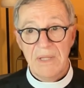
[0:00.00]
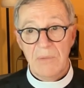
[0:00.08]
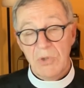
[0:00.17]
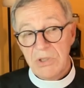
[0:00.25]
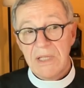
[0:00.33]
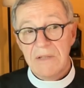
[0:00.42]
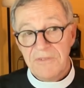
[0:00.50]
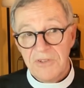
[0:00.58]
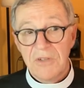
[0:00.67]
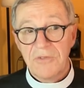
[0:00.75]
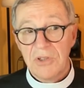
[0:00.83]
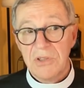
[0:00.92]
And when you get
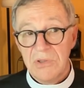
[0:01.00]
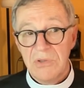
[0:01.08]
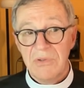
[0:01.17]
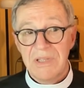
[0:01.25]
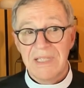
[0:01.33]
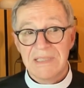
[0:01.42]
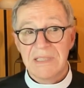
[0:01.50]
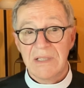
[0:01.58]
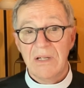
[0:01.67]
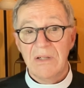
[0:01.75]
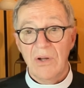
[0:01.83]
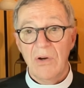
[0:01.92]
fearful, you do things that
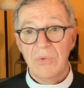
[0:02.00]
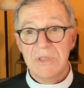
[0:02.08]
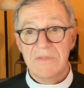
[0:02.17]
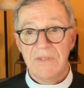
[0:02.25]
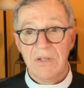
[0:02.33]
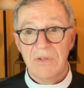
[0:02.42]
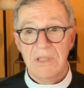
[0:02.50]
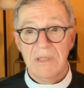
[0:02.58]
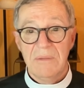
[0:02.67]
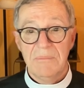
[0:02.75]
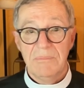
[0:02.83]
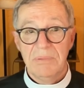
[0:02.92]
aren't always
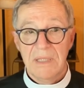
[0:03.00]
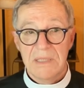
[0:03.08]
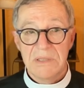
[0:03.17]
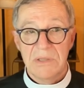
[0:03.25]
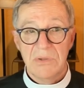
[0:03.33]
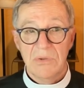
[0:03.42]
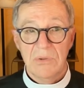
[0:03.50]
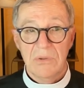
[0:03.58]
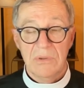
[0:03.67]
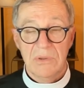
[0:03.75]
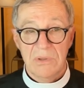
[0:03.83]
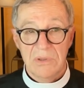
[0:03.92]
very pleasant
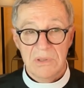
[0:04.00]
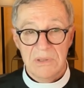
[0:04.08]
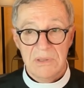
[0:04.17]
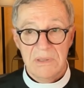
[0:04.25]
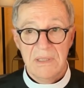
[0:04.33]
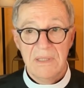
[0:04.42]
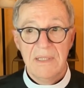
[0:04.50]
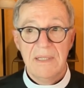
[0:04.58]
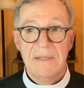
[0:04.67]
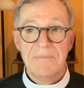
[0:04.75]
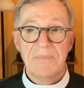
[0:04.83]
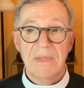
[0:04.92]
or good.
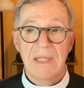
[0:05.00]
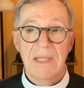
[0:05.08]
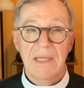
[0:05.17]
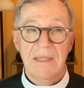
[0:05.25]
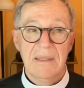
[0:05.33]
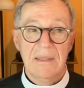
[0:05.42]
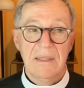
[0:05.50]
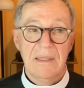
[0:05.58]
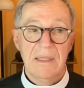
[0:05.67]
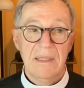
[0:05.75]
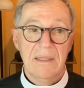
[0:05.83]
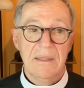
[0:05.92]
And
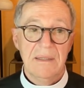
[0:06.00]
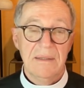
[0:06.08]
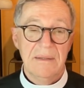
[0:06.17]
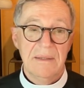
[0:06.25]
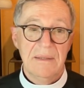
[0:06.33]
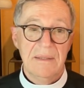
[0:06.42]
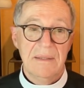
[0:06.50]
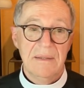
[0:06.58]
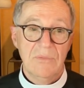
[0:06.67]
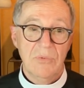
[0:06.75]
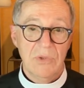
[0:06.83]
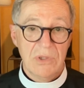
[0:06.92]
uh,
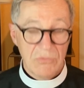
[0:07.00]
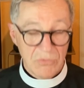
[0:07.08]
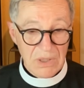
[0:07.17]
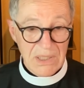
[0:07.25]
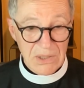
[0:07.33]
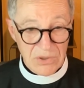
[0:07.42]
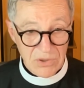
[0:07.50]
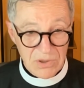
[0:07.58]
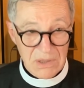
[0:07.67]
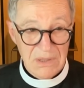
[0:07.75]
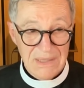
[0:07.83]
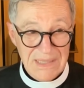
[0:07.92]
with really
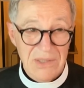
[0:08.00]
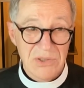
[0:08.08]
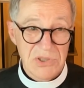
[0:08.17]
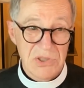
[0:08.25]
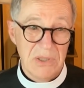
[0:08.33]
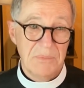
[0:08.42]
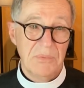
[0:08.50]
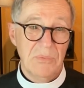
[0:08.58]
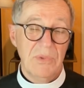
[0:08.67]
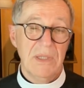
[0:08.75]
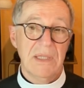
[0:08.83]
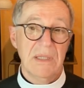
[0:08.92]
good leadership,
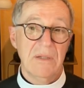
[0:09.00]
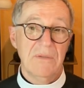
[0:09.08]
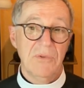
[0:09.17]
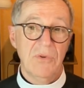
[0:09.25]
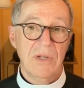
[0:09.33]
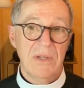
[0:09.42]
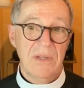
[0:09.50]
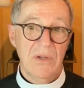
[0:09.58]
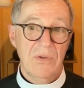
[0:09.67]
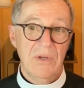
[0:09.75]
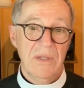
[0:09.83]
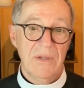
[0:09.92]
we can avoid
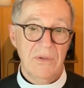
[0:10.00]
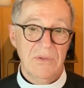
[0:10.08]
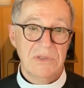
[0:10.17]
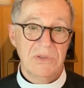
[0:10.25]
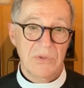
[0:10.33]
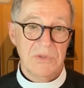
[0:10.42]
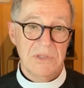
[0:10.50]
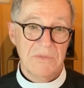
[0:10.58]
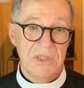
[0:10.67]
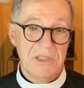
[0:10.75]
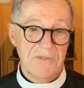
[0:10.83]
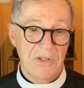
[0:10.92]
the, those sorts
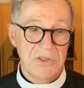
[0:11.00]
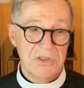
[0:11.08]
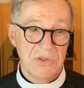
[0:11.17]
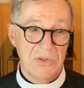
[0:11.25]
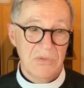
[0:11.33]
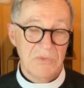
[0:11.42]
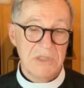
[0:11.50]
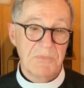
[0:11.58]
of dysfunctional